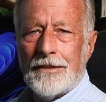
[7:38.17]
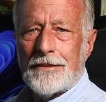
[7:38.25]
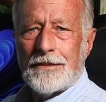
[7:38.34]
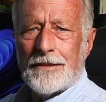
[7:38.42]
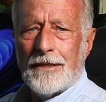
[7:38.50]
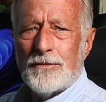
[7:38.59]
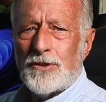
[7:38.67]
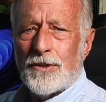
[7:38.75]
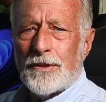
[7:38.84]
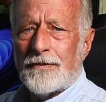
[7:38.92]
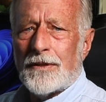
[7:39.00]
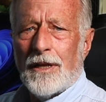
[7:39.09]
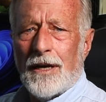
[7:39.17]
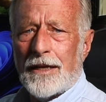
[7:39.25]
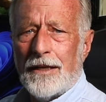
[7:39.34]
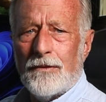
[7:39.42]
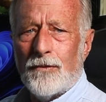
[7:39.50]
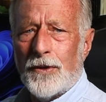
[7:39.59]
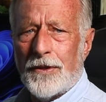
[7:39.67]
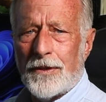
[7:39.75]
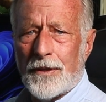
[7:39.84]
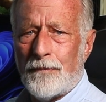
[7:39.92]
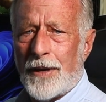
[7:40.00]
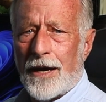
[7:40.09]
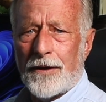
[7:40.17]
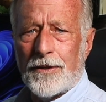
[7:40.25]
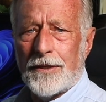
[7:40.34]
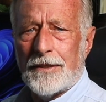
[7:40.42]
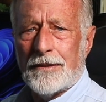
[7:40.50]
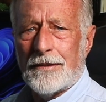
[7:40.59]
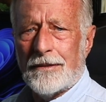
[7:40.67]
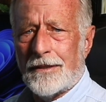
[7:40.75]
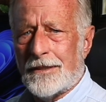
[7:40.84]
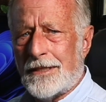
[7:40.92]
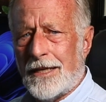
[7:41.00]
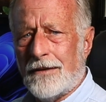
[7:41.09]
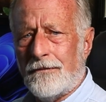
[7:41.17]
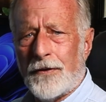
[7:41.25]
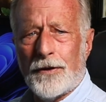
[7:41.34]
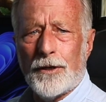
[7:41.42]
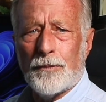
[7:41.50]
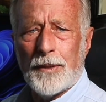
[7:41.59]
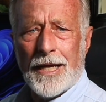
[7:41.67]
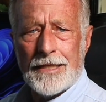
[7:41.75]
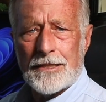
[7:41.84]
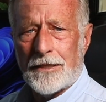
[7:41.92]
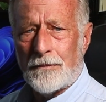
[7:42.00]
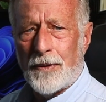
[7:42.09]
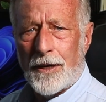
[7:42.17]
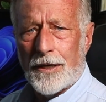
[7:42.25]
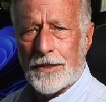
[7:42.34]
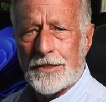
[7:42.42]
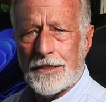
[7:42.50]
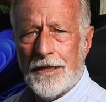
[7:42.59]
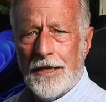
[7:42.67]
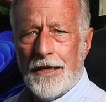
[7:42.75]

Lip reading: Some sort of clogging with the powder and inferior plastic parts.